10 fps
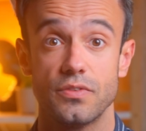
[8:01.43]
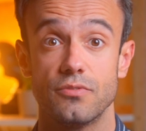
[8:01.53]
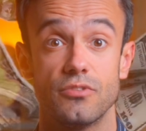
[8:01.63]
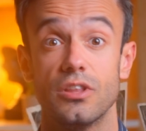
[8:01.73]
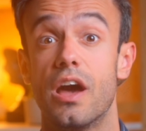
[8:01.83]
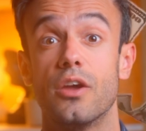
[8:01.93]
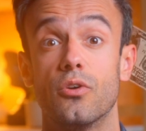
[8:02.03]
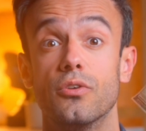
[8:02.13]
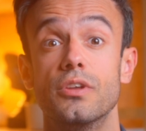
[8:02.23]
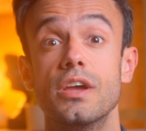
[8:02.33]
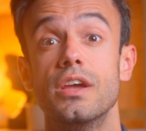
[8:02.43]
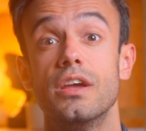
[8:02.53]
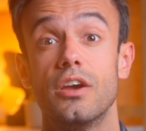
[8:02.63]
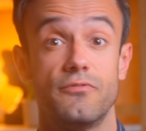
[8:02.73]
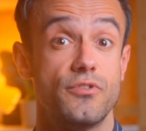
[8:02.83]
than relying on
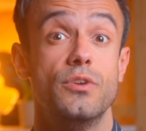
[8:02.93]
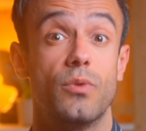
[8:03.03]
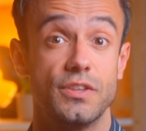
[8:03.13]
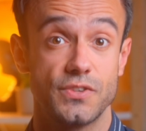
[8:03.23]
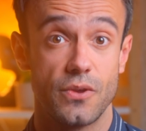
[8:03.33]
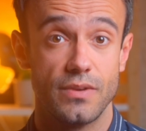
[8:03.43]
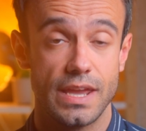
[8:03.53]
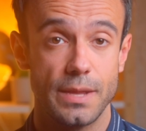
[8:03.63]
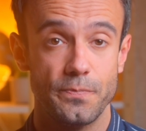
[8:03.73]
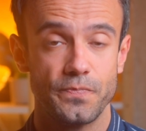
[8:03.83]
free ones only.